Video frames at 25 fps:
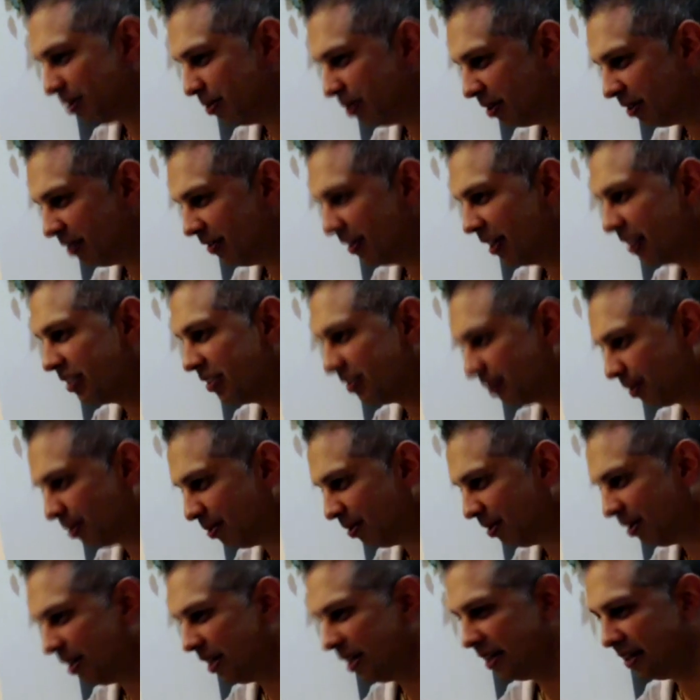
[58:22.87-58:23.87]
sort of motivations for
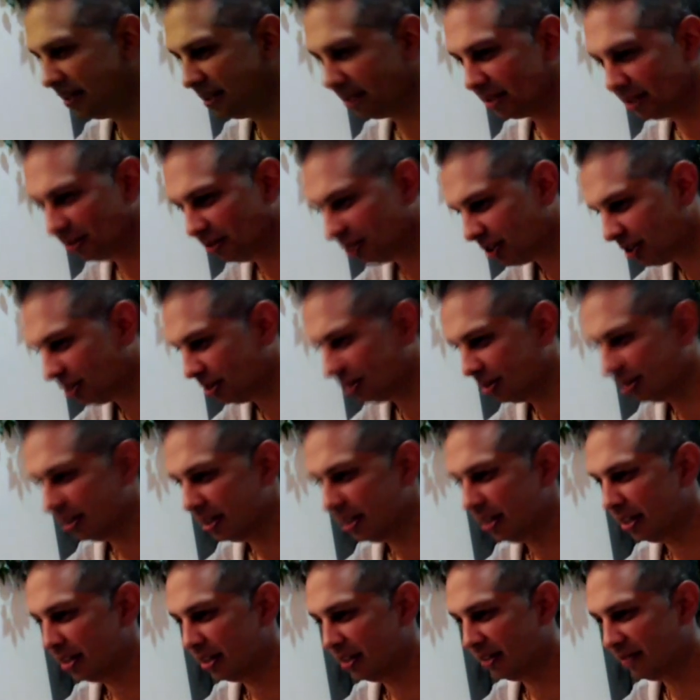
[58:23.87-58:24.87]
playing: the social,
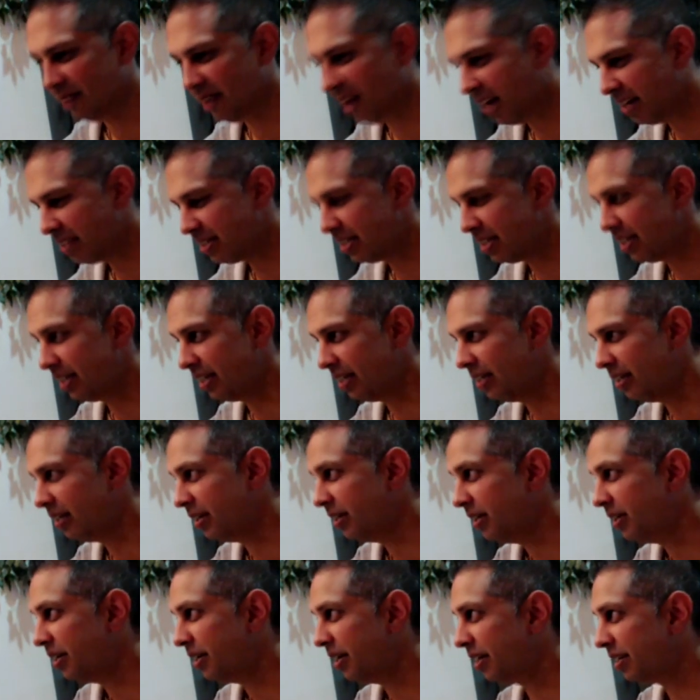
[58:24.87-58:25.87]
the fantasy,
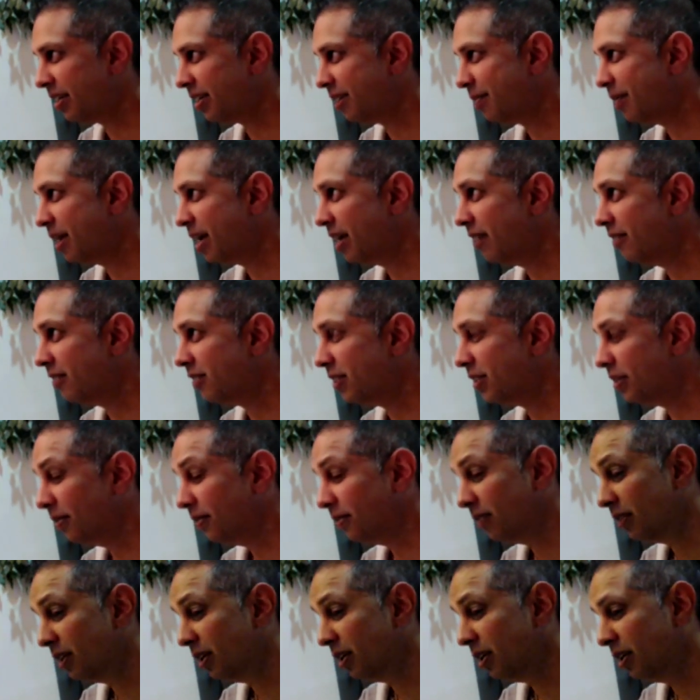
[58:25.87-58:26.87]
and the competitive.
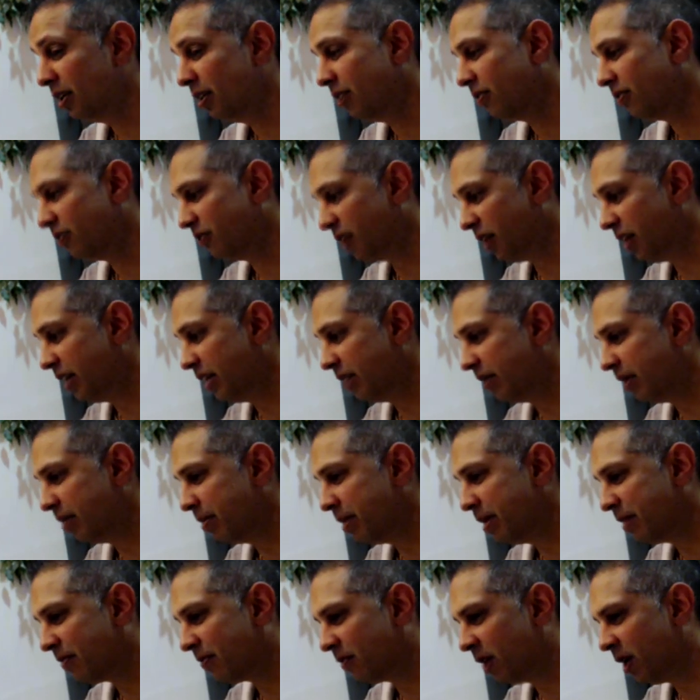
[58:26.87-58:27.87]
So Freddie, when
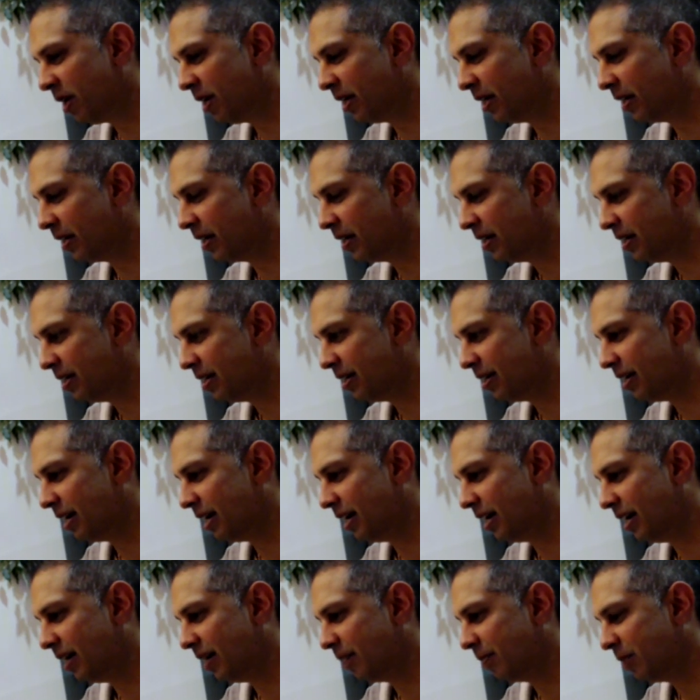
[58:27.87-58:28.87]
I met Freddie,
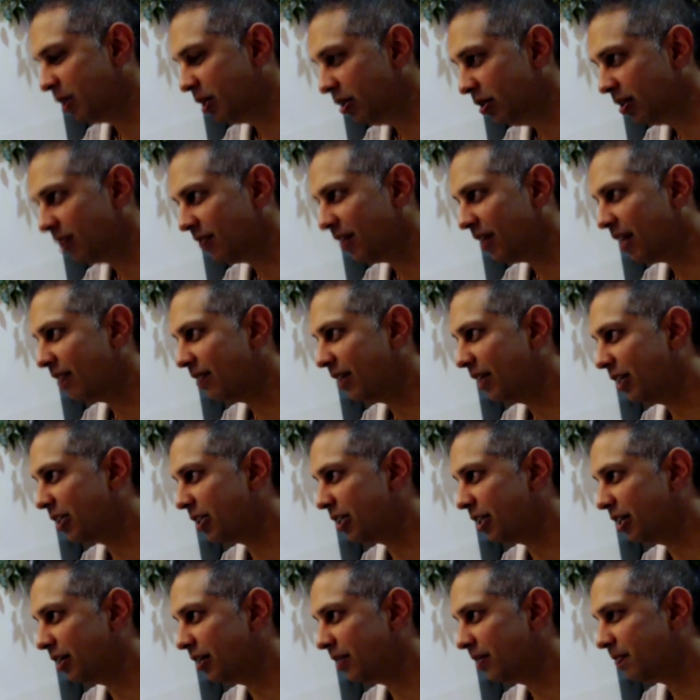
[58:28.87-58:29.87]
huge fan of
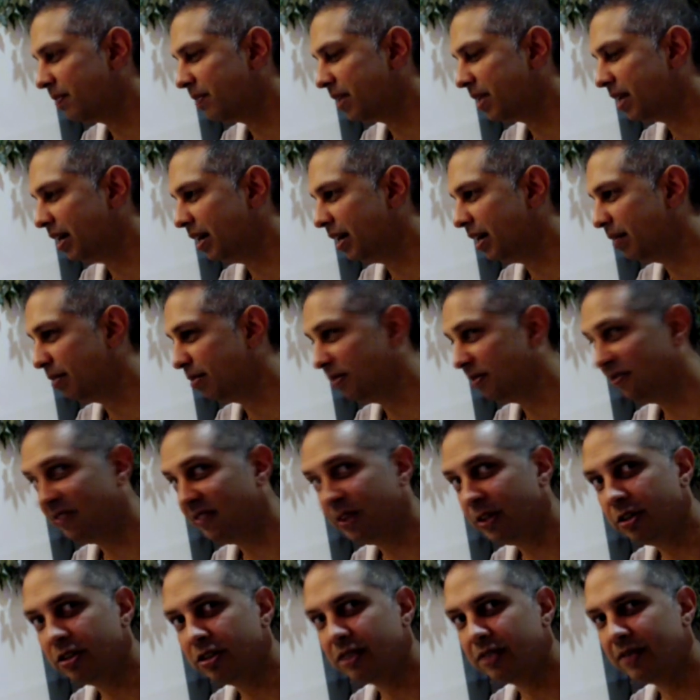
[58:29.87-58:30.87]
NHL,
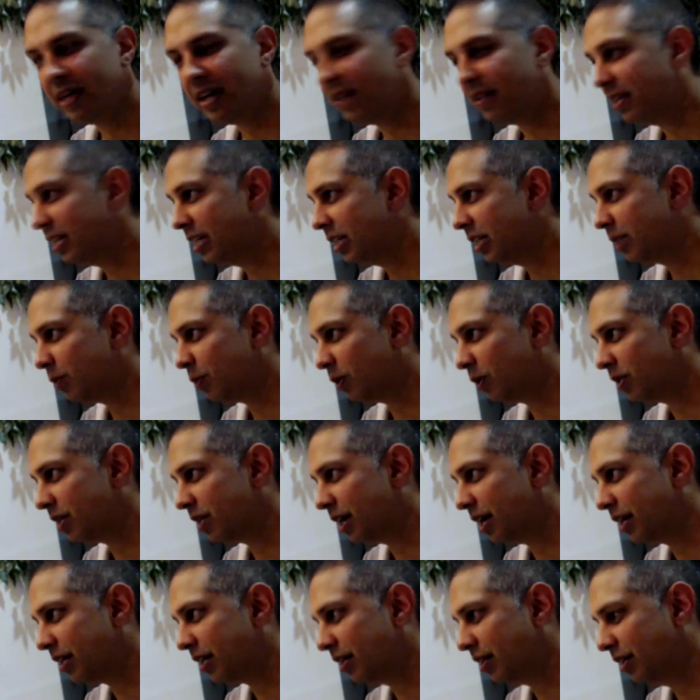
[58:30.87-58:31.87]
huge fan of the EA Sports
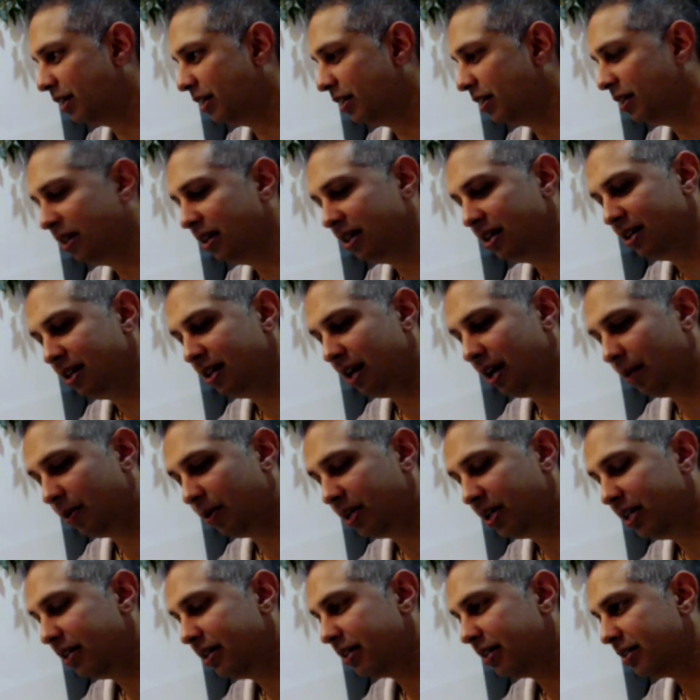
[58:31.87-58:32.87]
Hockey League. And
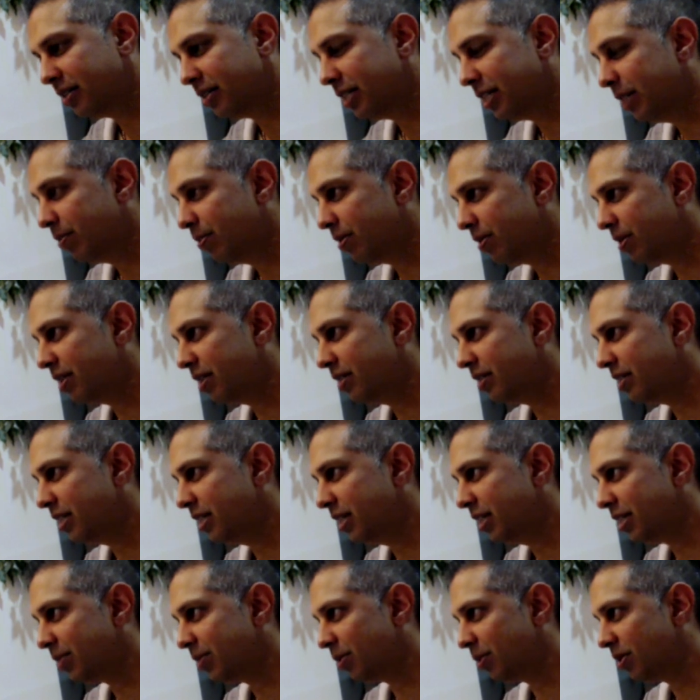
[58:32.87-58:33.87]
what he does is he plays
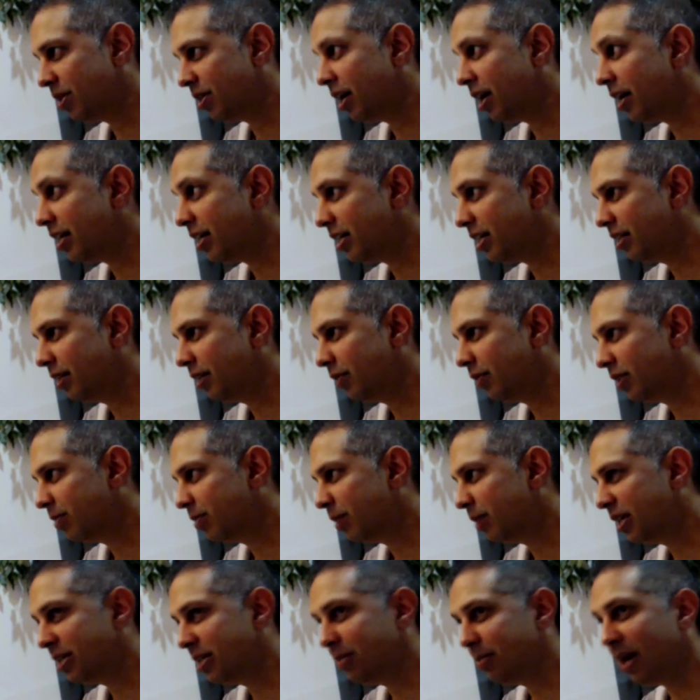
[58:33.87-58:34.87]
the EA Sports Hockey League with
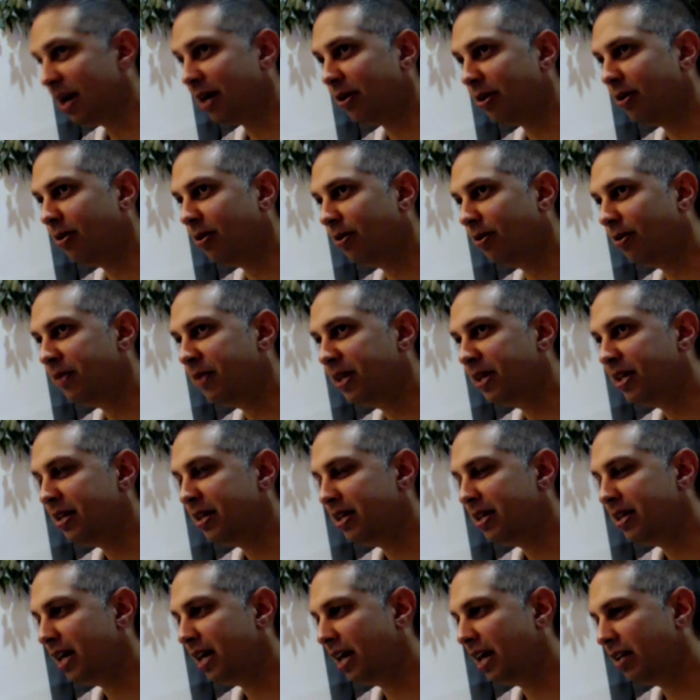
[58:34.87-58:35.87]
his buddies back home.
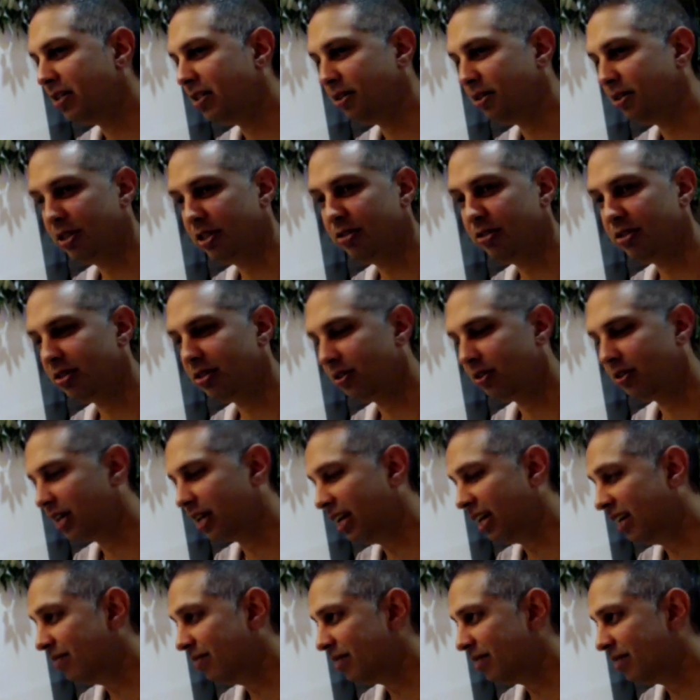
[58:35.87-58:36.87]
And so he uses our
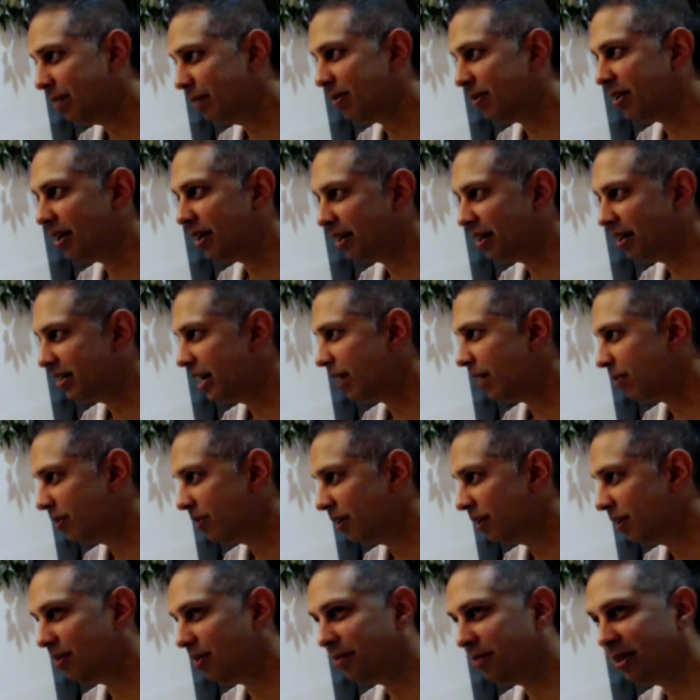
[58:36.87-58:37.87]
game to keep in contact
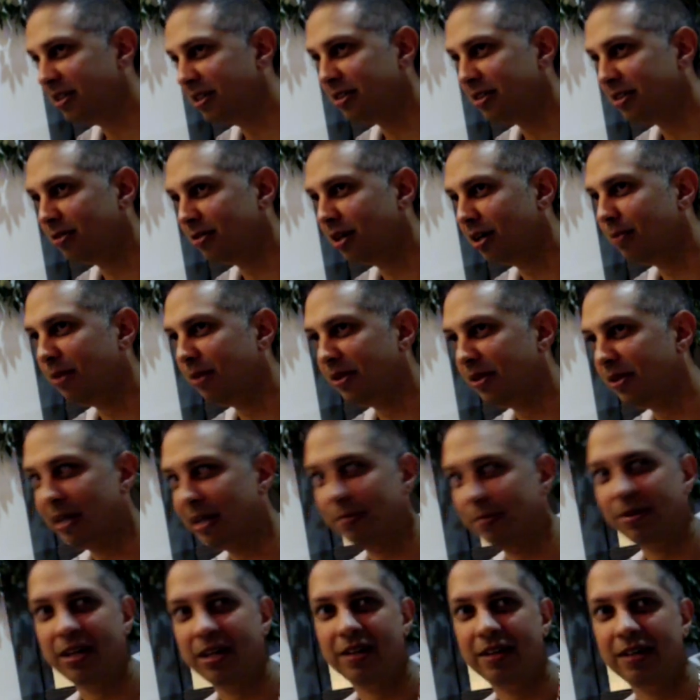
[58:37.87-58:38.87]
with all the buddies he grew up with, and
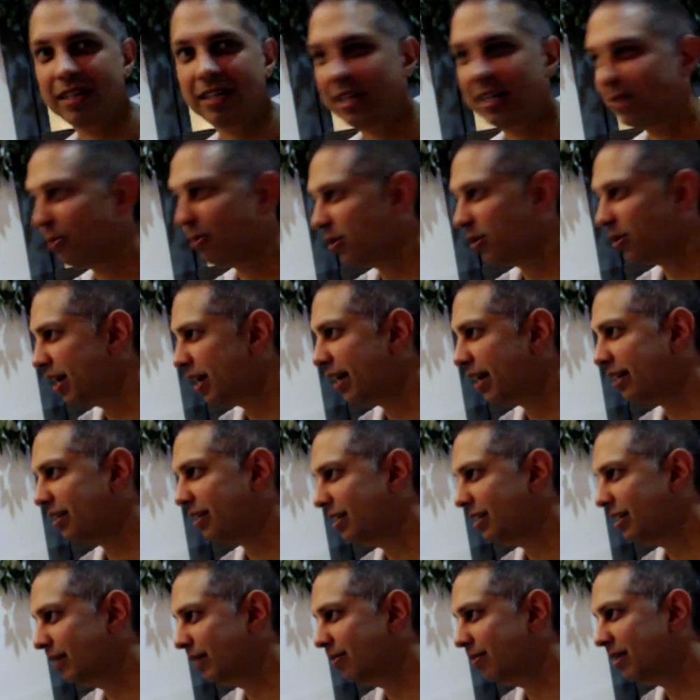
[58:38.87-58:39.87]
they play on an EA Sports
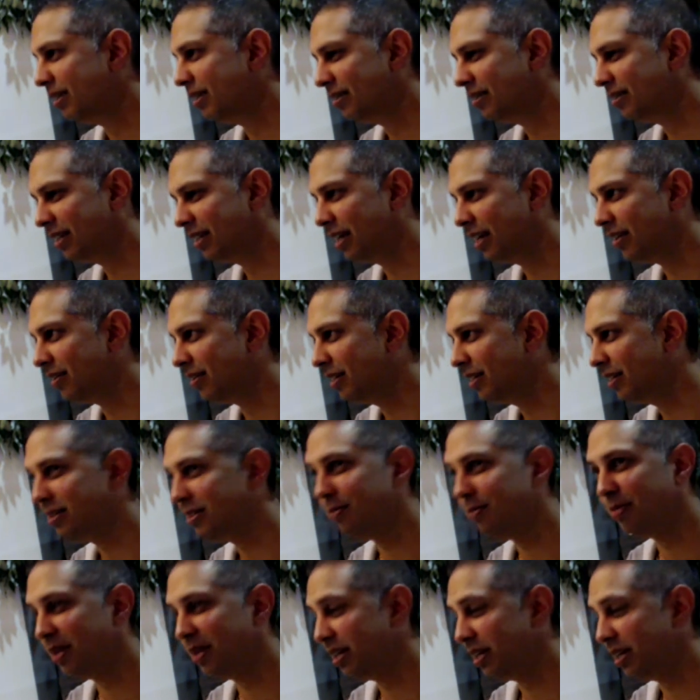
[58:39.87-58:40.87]
Hockey League team together. He
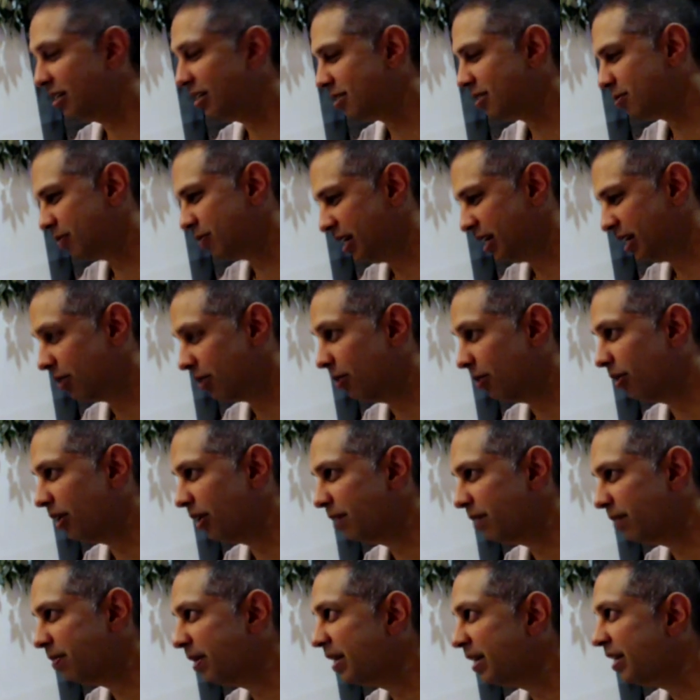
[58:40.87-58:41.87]
doesn't play
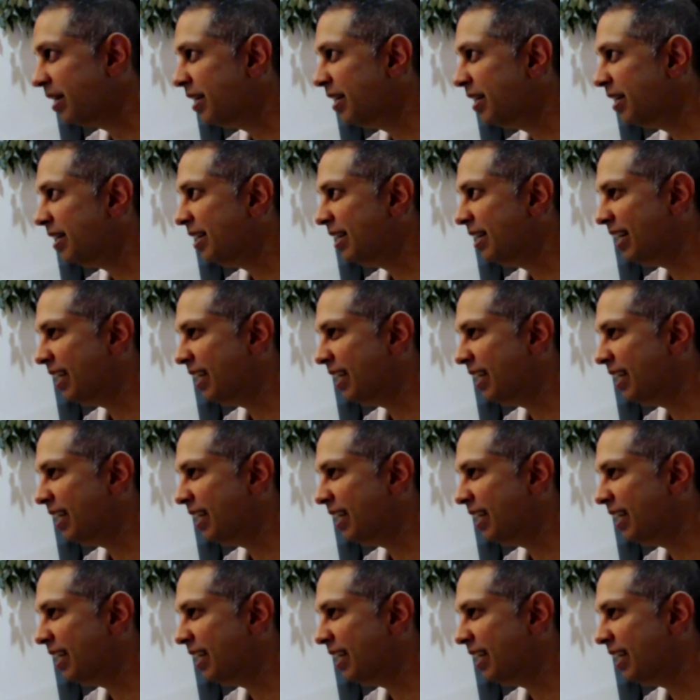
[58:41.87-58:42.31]
goalie, but